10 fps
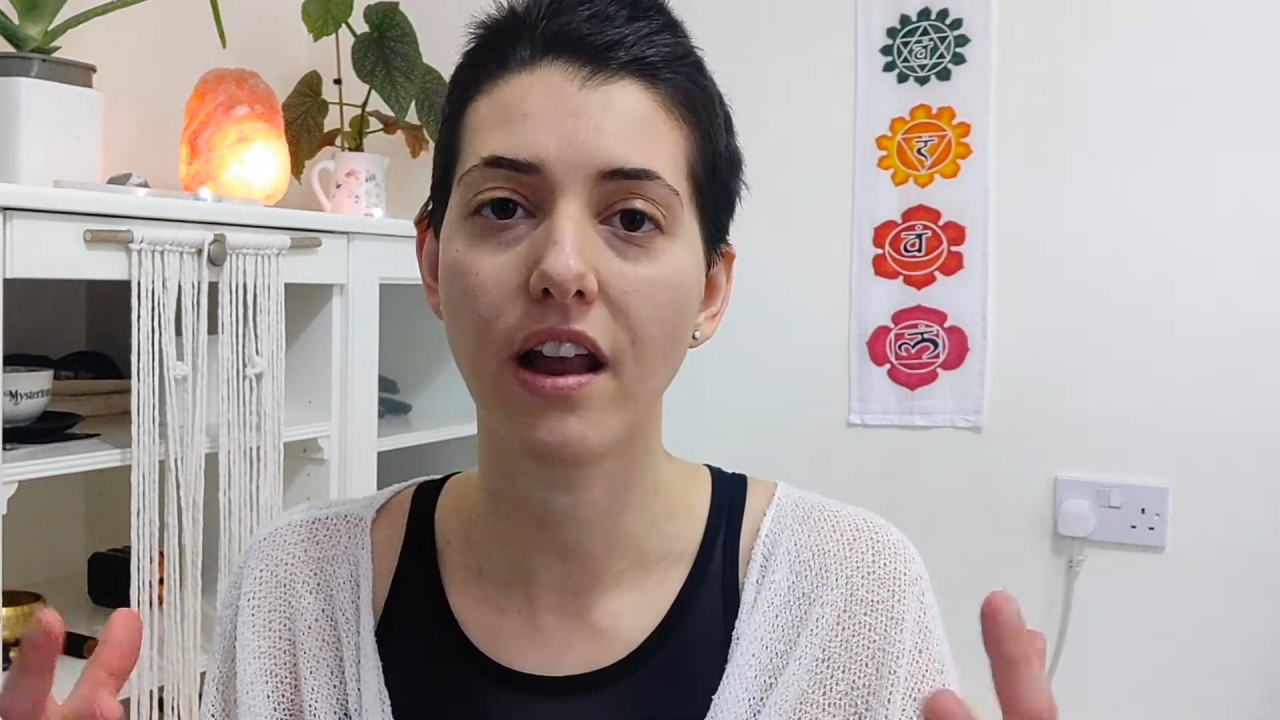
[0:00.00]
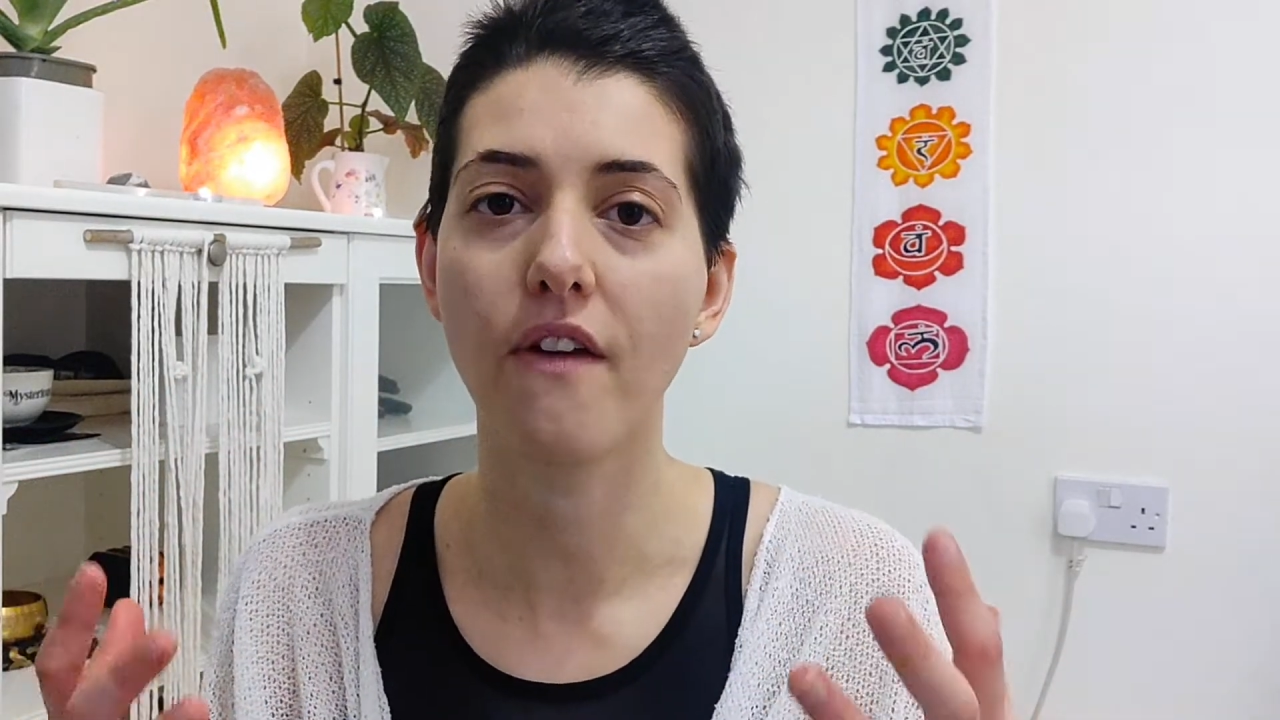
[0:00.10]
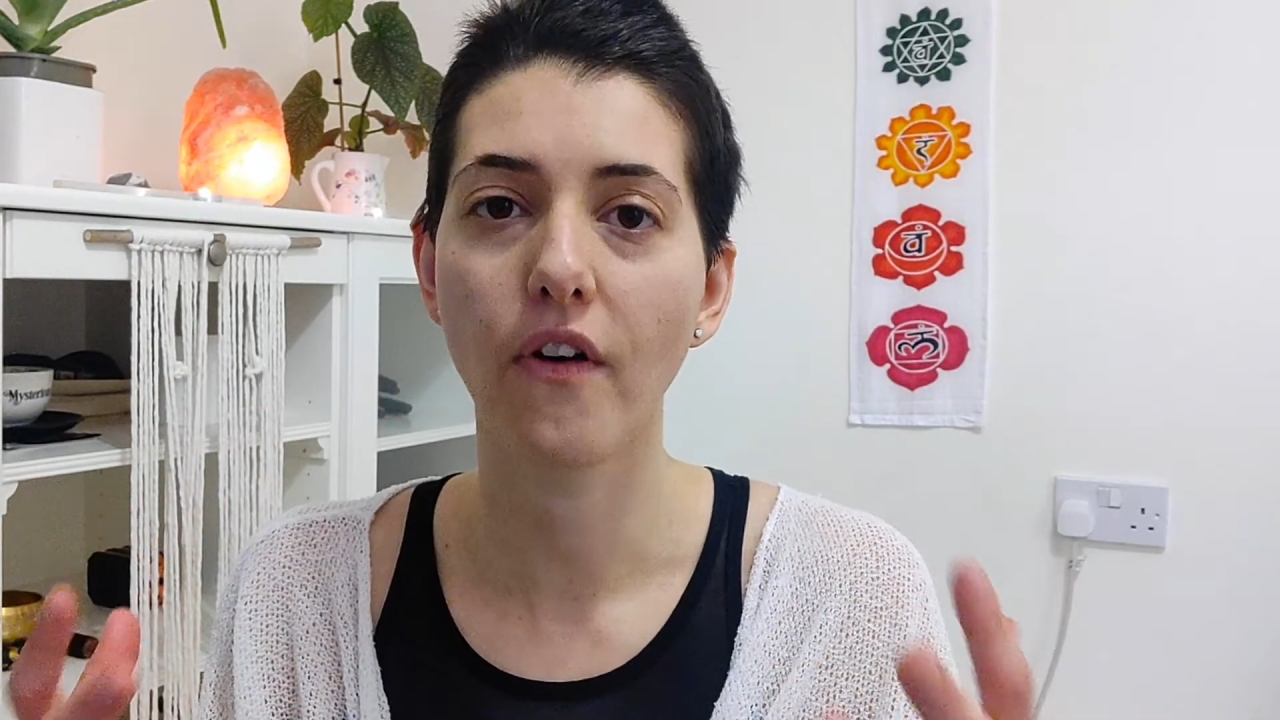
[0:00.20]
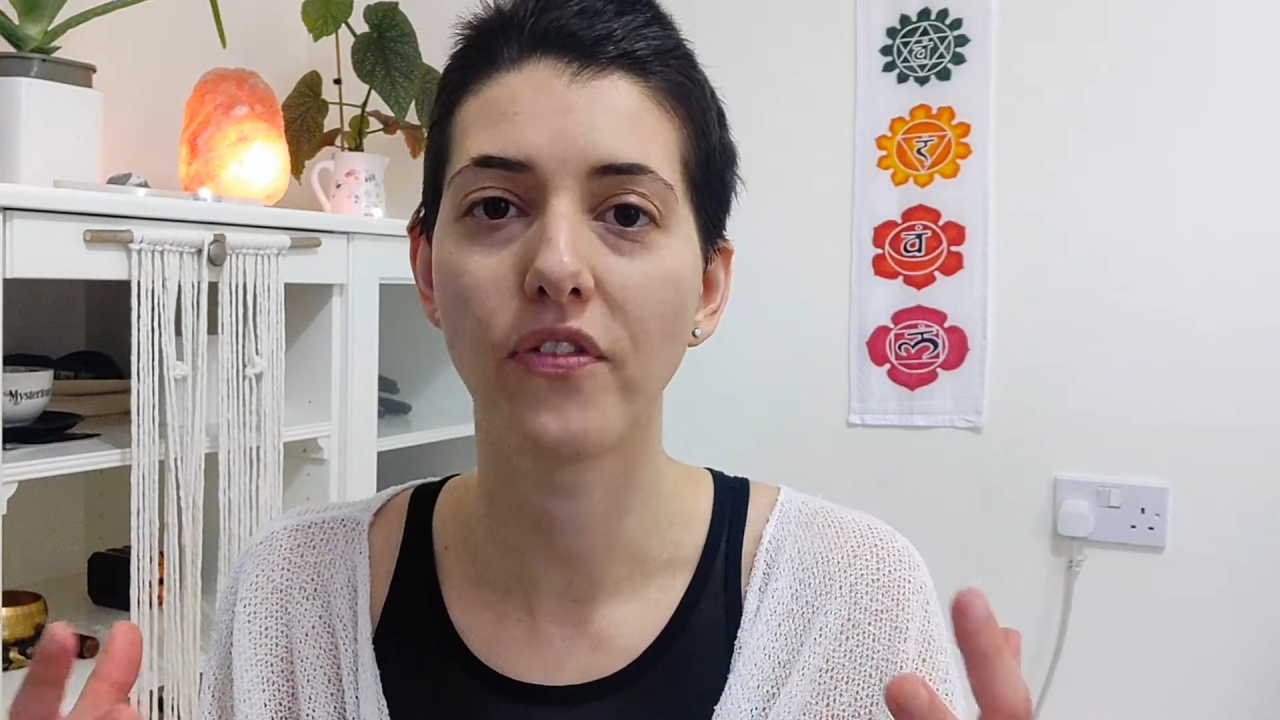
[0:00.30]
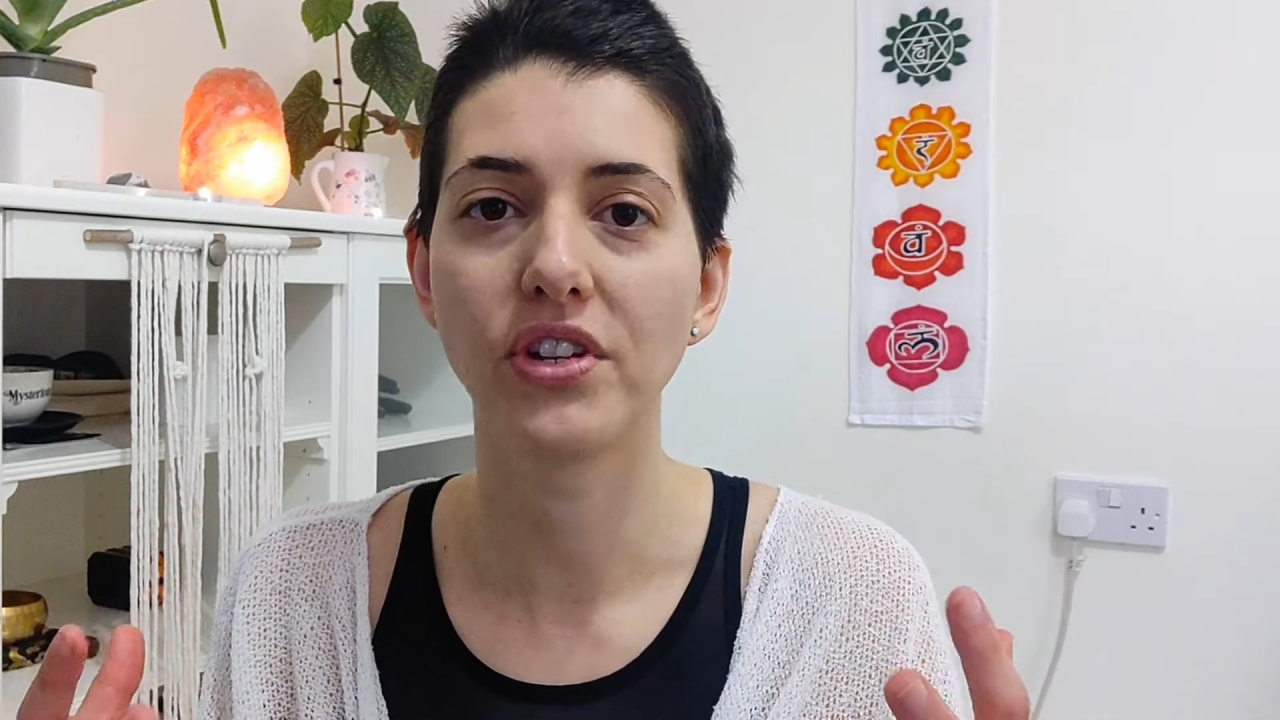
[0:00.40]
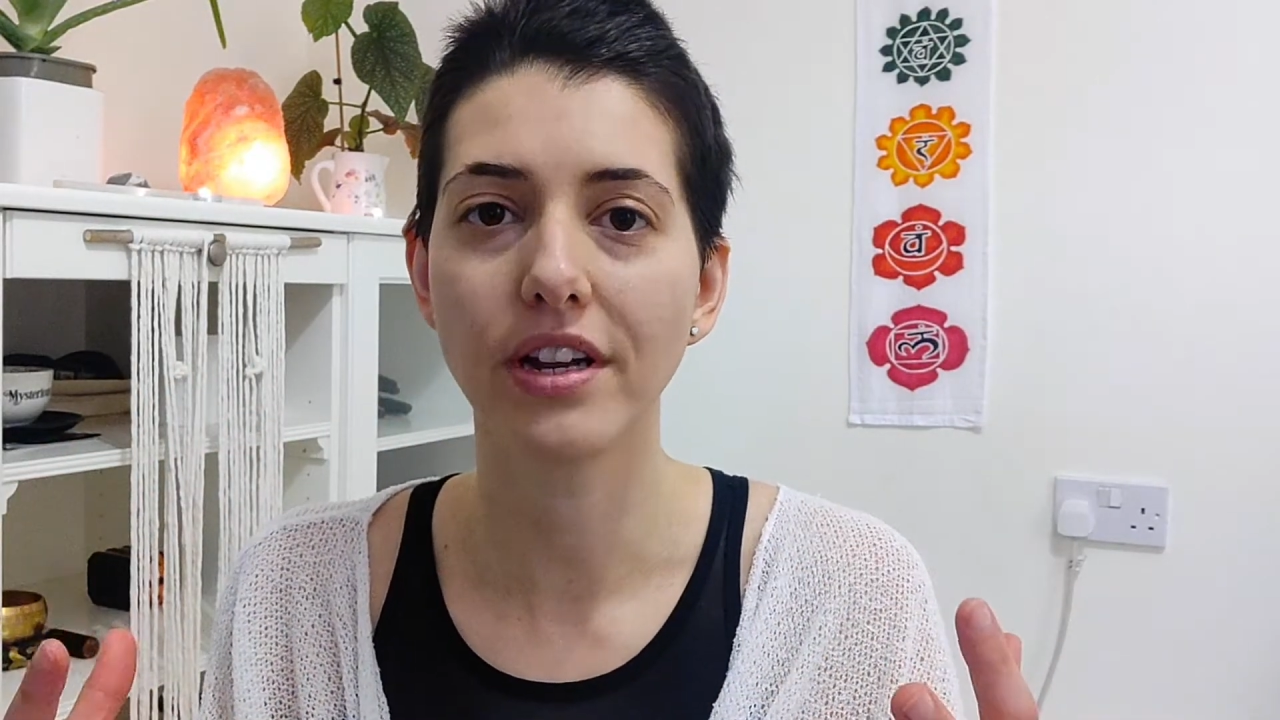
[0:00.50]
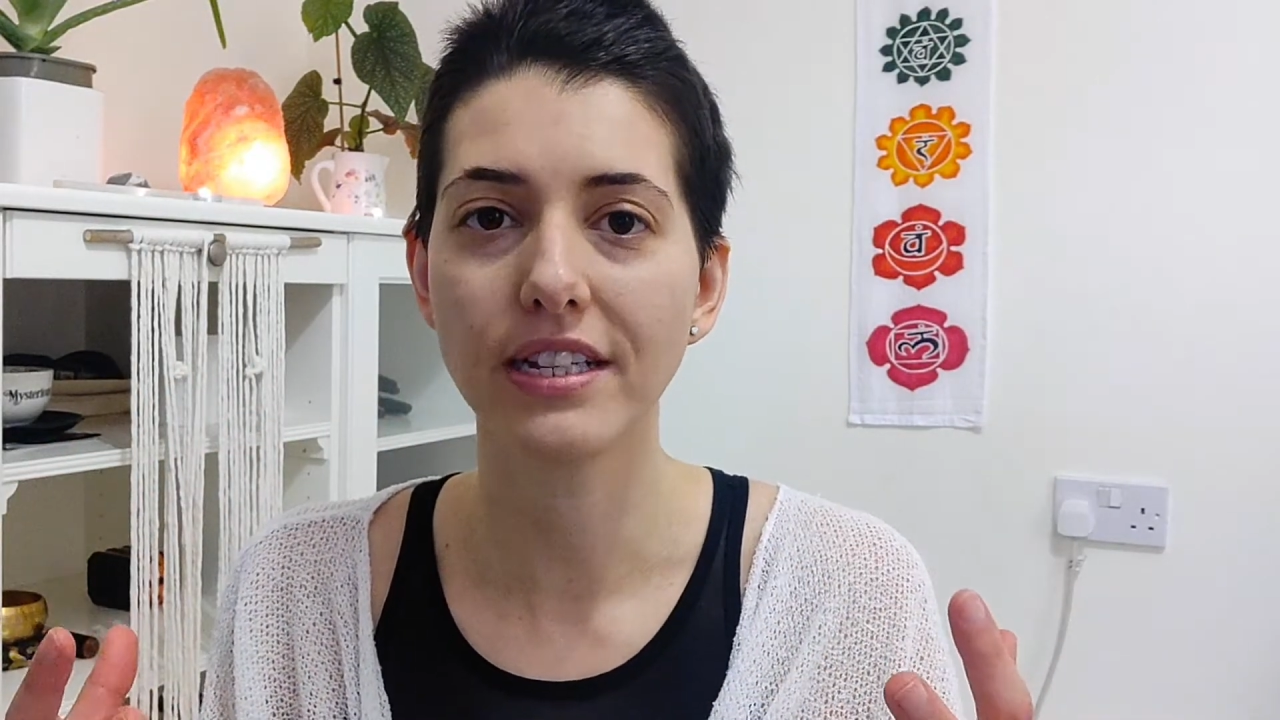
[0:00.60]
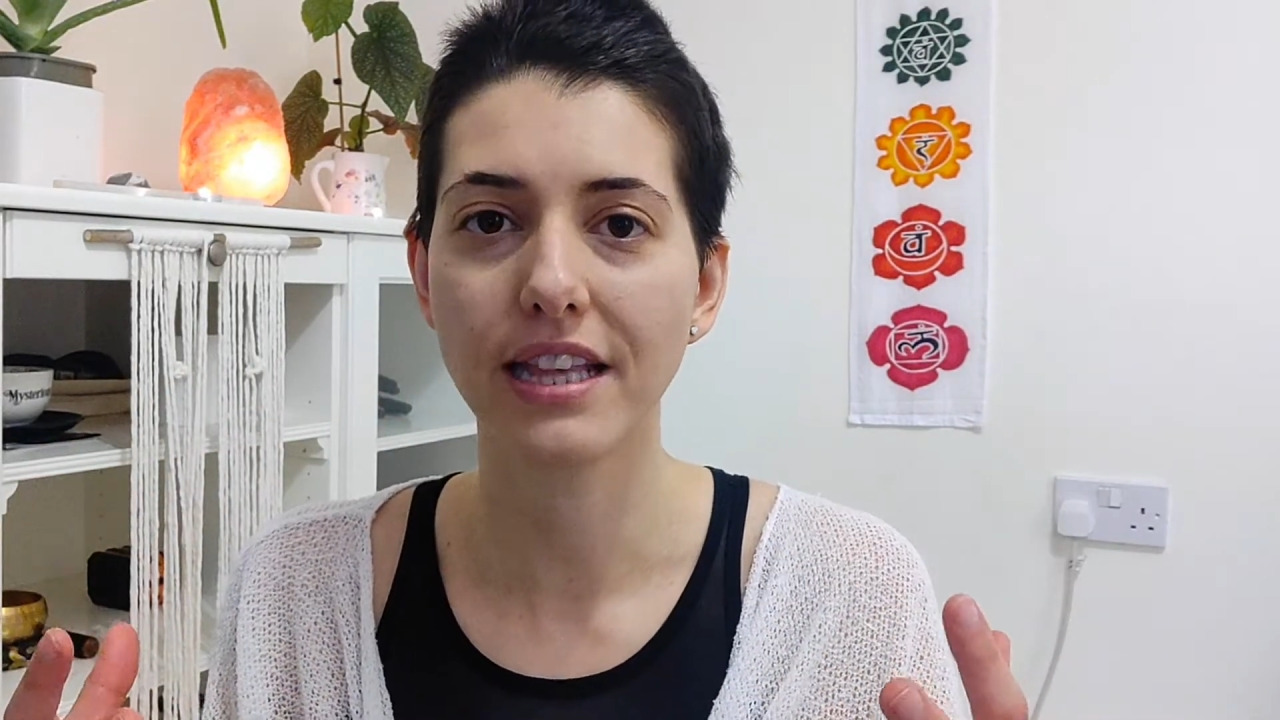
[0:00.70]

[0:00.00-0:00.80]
life often does